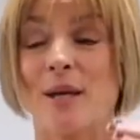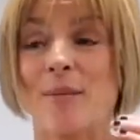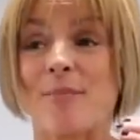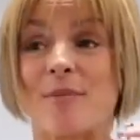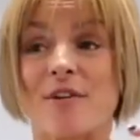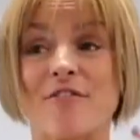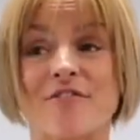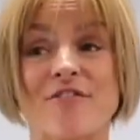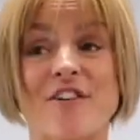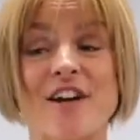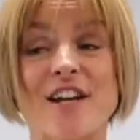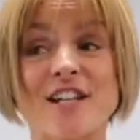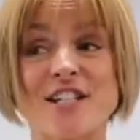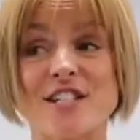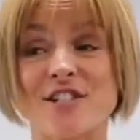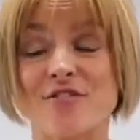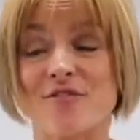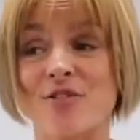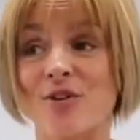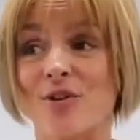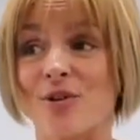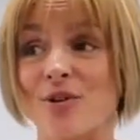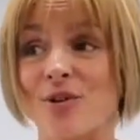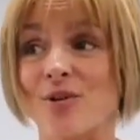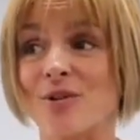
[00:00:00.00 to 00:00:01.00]
But first
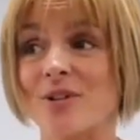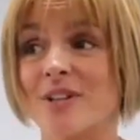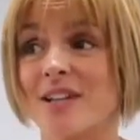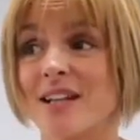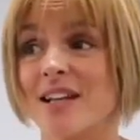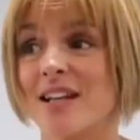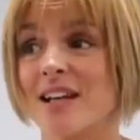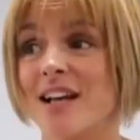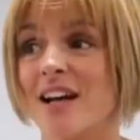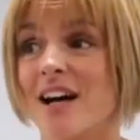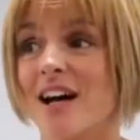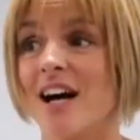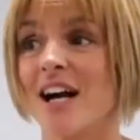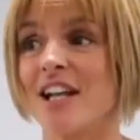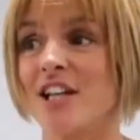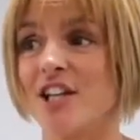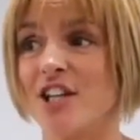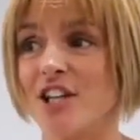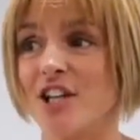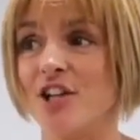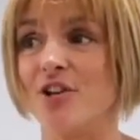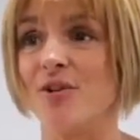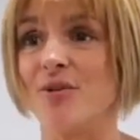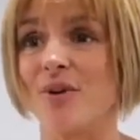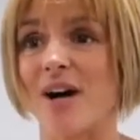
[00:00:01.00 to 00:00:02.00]
of all, I
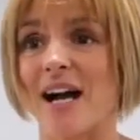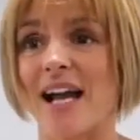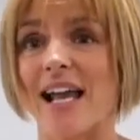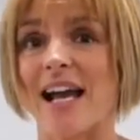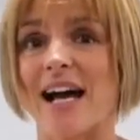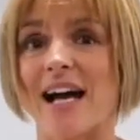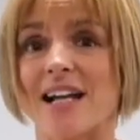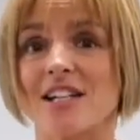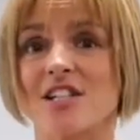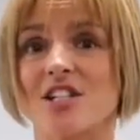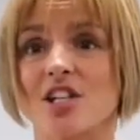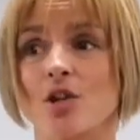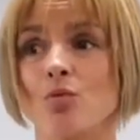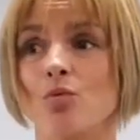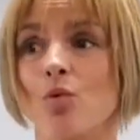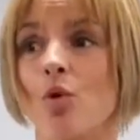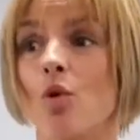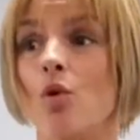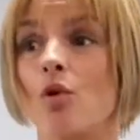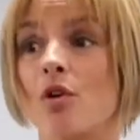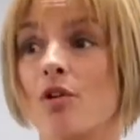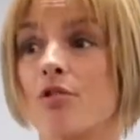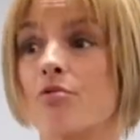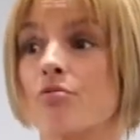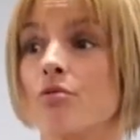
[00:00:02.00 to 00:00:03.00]
knew I had to
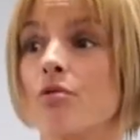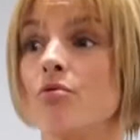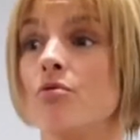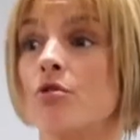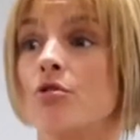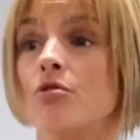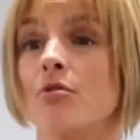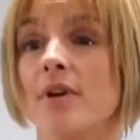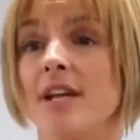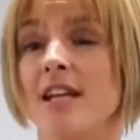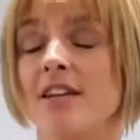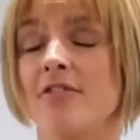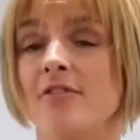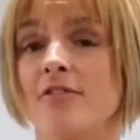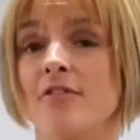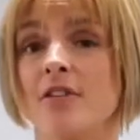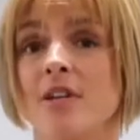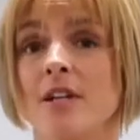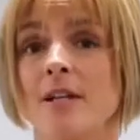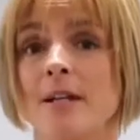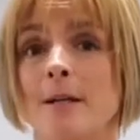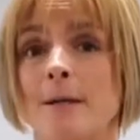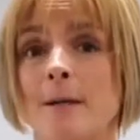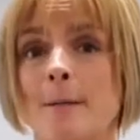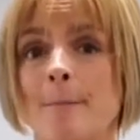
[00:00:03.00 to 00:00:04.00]
walk through the grief.
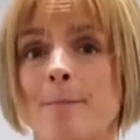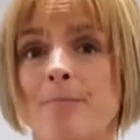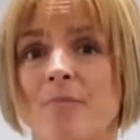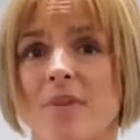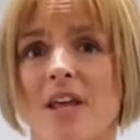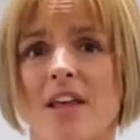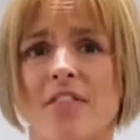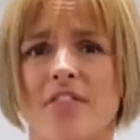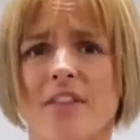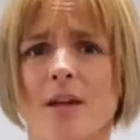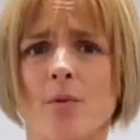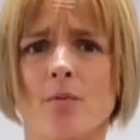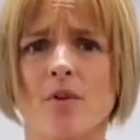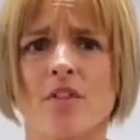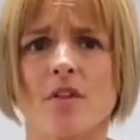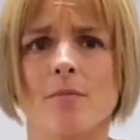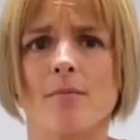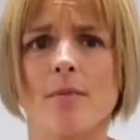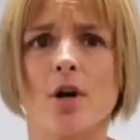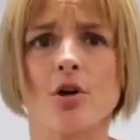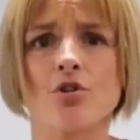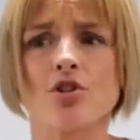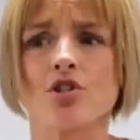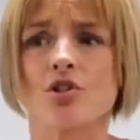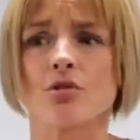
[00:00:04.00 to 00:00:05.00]
I think with
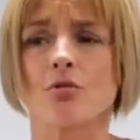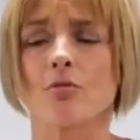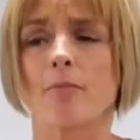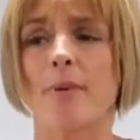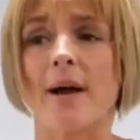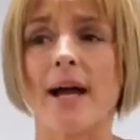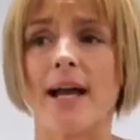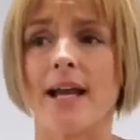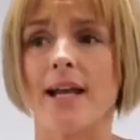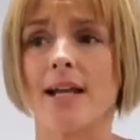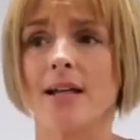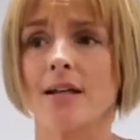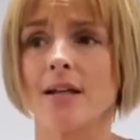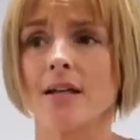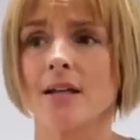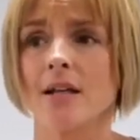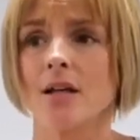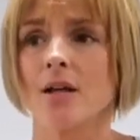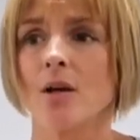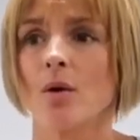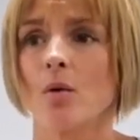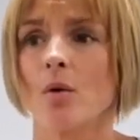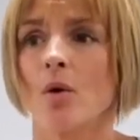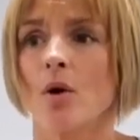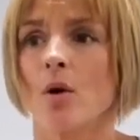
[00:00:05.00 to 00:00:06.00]
emotional
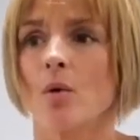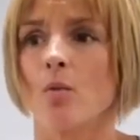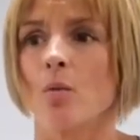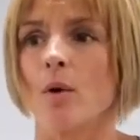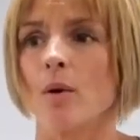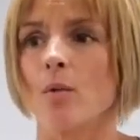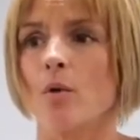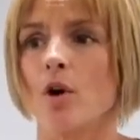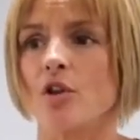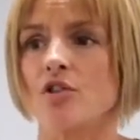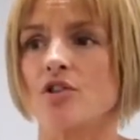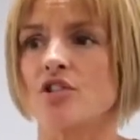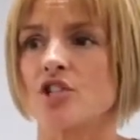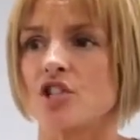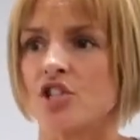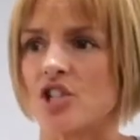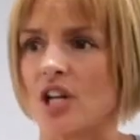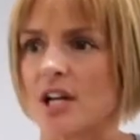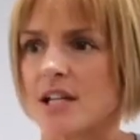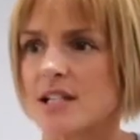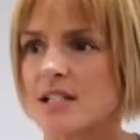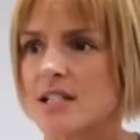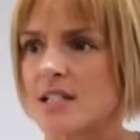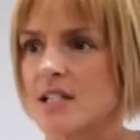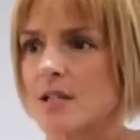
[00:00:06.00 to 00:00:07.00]
pain, we want to
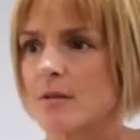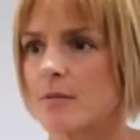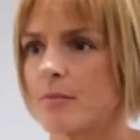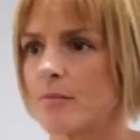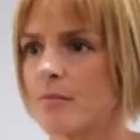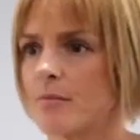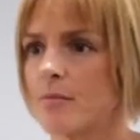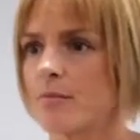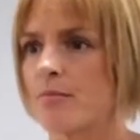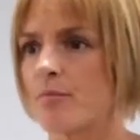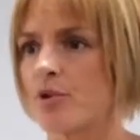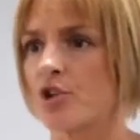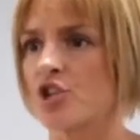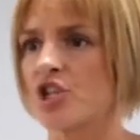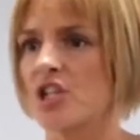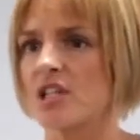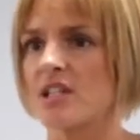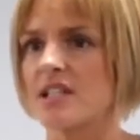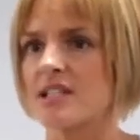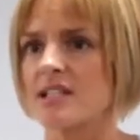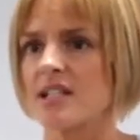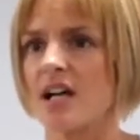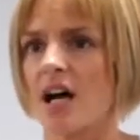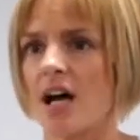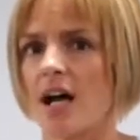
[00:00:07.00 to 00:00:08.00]
just push it
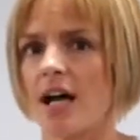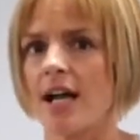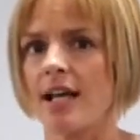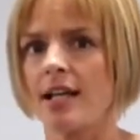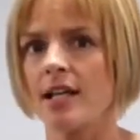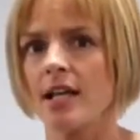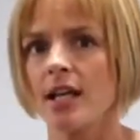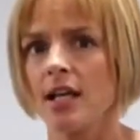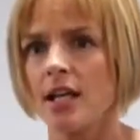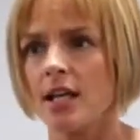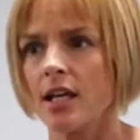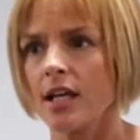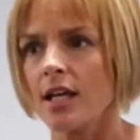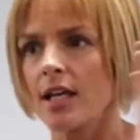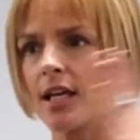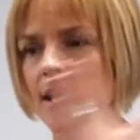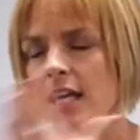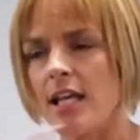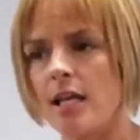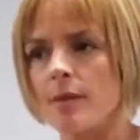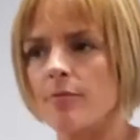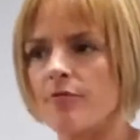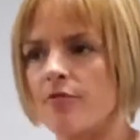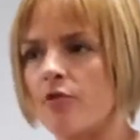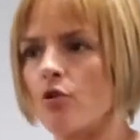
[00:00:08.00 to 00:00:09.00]
aside,
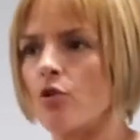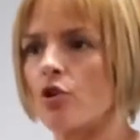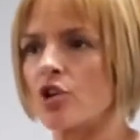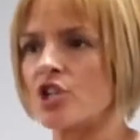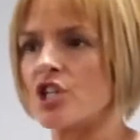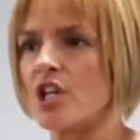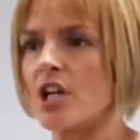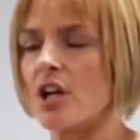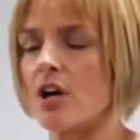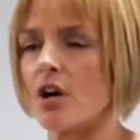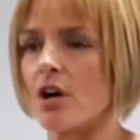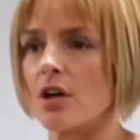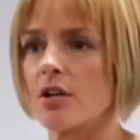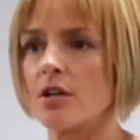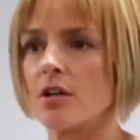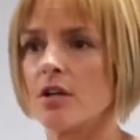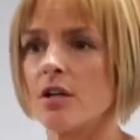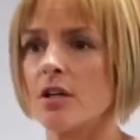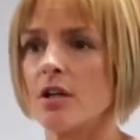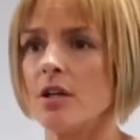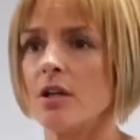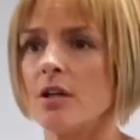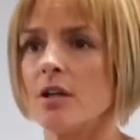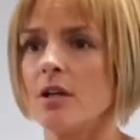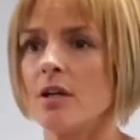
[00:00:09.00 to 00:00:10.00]
keep forging on.
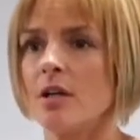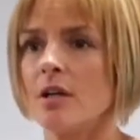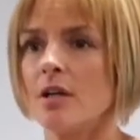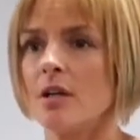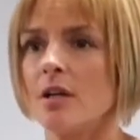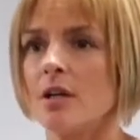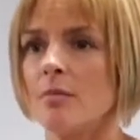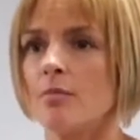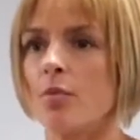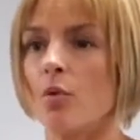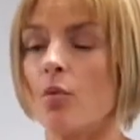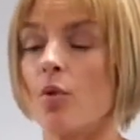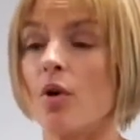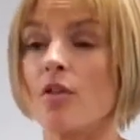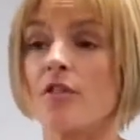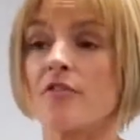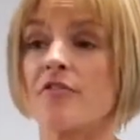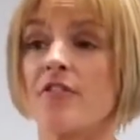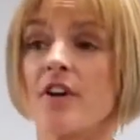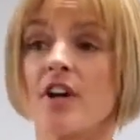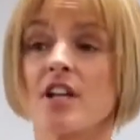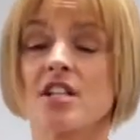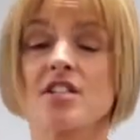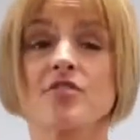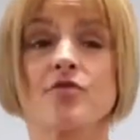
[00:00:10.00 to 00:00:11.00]
But what the
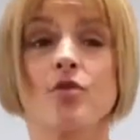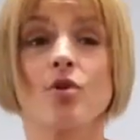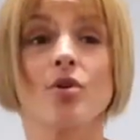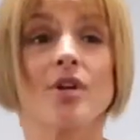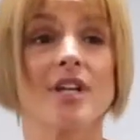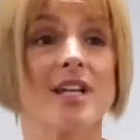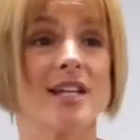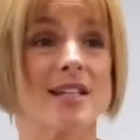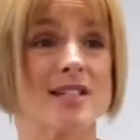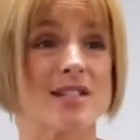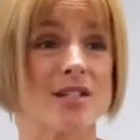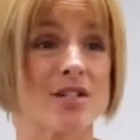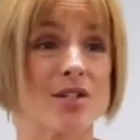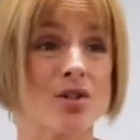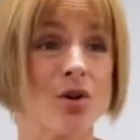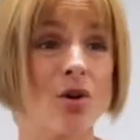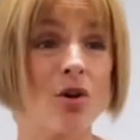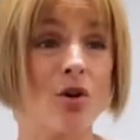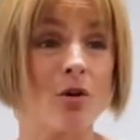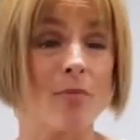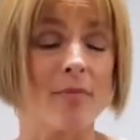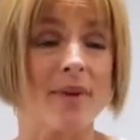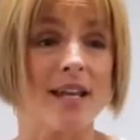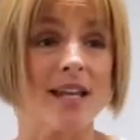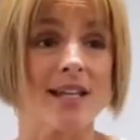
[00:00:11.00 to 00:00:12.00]
first 4 years have
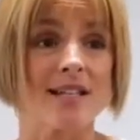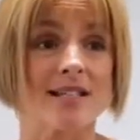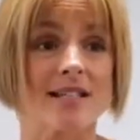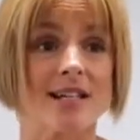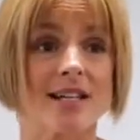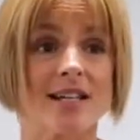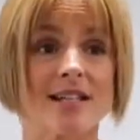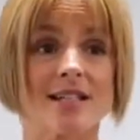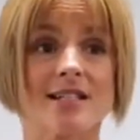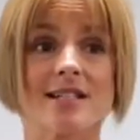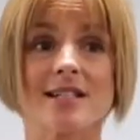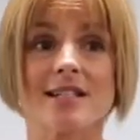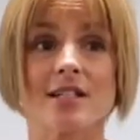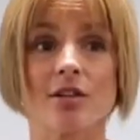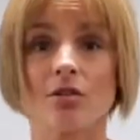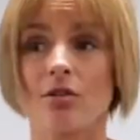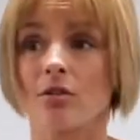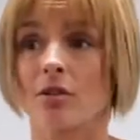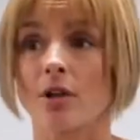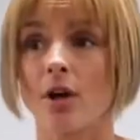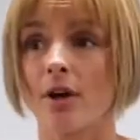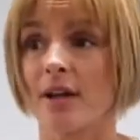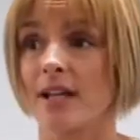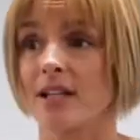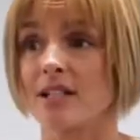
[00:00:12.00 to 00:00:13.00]
taught me is that it's
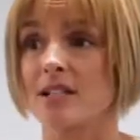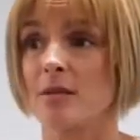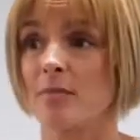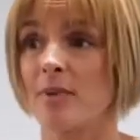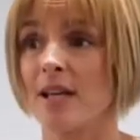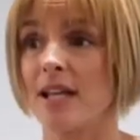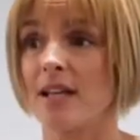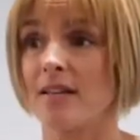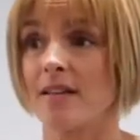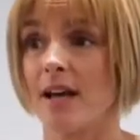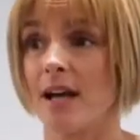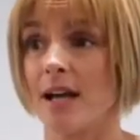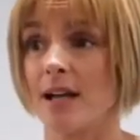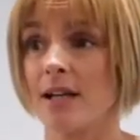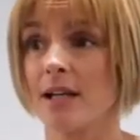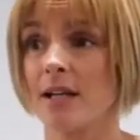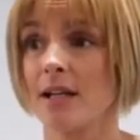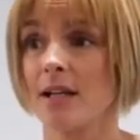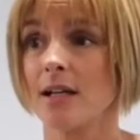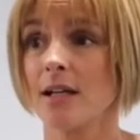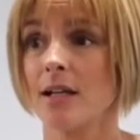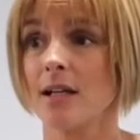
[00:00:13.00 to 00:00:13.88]
still going to be there.